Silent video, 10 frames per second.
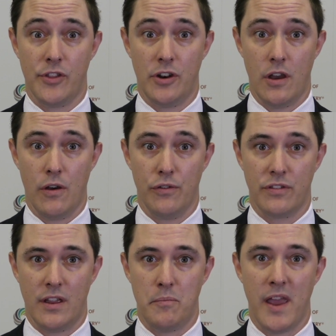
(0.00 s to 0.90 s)
of the
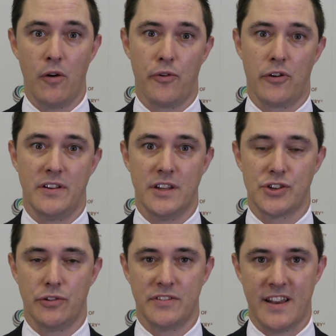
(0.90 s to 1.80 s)
nose and may order
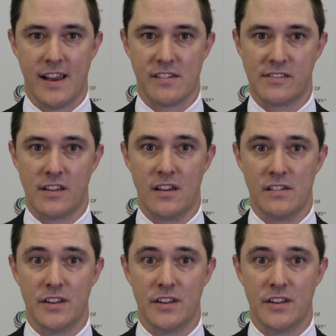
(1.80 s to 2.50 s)
additional tests,